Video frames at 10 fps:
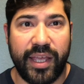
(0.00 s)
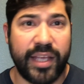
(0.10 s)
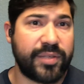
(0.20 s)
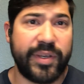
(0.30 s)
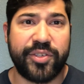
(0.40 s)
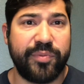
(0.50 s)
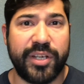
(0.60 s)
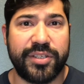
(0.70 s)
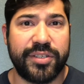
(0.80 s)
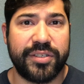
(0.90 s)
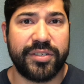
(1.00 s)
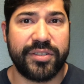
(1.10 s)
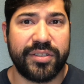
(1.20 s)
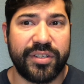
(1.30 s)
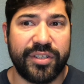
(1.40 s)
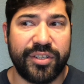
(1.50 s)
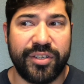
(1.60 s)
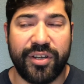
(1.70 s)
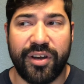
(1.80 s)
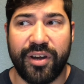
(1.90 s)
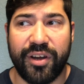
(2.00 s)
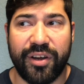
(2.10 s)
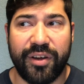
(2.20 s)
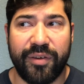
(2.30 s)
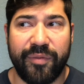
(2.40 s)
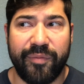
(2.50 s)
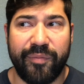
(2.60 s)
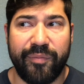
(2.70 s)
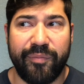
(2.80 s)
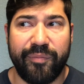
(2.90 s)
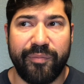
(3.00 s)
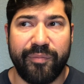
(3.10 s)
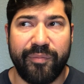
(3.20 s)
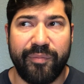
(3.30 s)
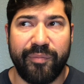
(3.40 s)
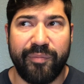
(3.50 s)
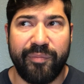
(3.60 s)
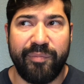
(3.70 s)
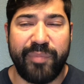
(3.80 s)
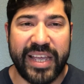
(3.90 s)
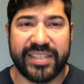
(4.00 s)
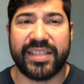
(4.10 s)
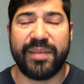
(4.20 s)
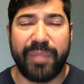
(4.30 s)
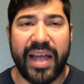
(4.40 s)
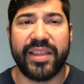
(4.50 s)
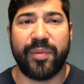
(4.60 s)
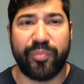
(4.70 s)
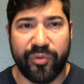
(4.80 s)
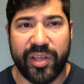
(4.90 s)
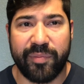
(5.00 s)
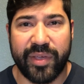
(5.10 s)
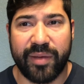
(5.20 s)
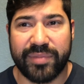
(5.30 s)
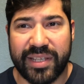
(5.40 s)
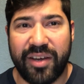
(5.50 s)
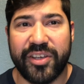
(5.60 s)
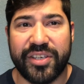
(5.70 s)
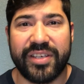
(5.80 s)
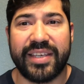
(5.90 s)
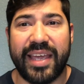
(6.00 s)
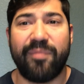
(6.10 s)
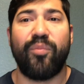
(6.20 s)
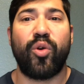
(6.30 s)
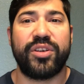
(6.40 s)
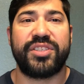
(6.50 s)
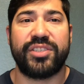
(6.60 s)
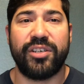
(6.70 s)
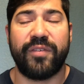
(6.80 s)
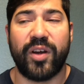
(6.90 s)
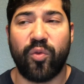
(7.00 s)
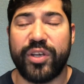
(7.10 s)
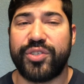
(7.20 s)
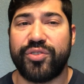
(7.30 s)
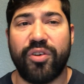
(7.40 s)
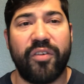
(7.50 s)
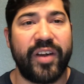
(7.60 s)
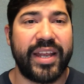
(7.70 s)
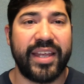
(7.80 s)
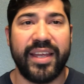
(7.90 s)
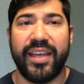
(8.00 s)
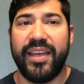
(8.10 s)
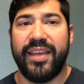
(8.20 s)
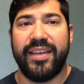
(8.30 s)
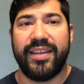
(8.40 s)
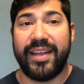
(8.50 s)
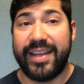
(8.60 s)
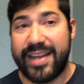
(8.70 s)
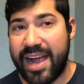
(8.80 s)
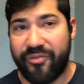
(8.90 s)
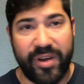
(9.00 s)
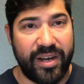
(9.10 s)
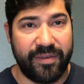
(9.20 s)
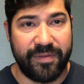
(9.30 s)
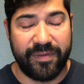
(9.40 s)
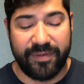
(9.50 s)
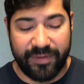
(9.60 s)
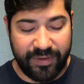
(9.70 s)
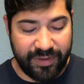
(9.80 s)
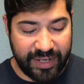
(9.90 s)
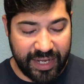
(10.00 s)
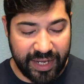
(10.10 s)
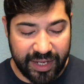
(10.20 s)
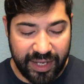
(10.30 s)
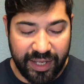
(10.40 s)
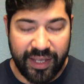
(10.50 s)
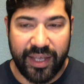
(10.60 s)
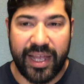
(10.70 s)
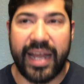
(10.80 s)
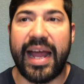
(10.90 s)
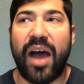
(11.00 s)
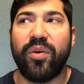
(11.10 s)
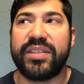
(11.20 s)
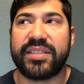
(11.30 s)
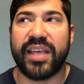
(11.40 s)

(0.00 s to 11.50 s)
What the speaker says: it's way too much. You're basically buying the premium so that way you can get more silver, which you already got rid of. Okay. And I would